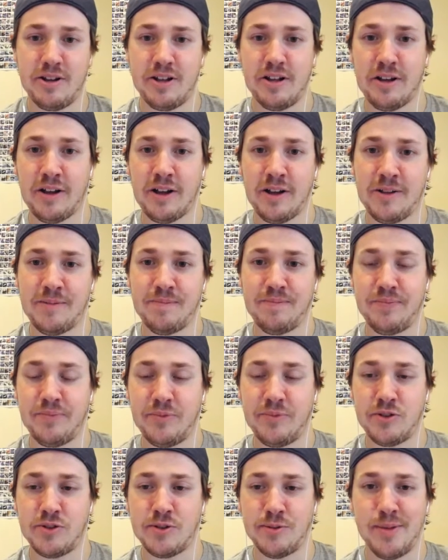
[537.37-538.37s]

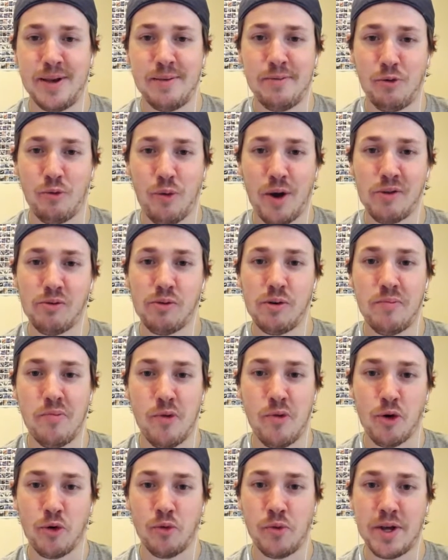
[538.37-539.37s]
So maybe wait one
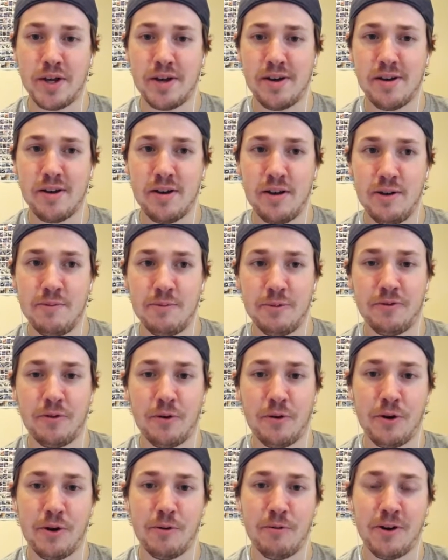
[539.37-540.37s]
more week
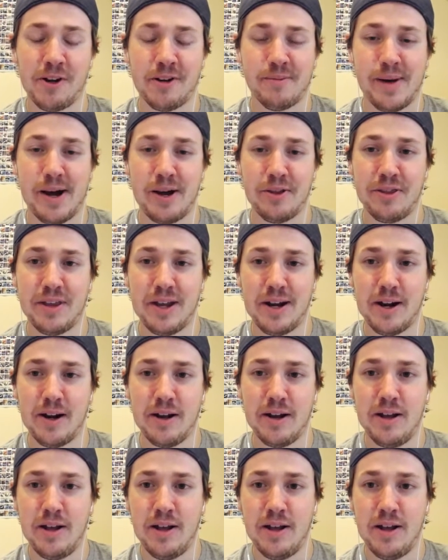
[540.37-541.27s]
before you run him out there.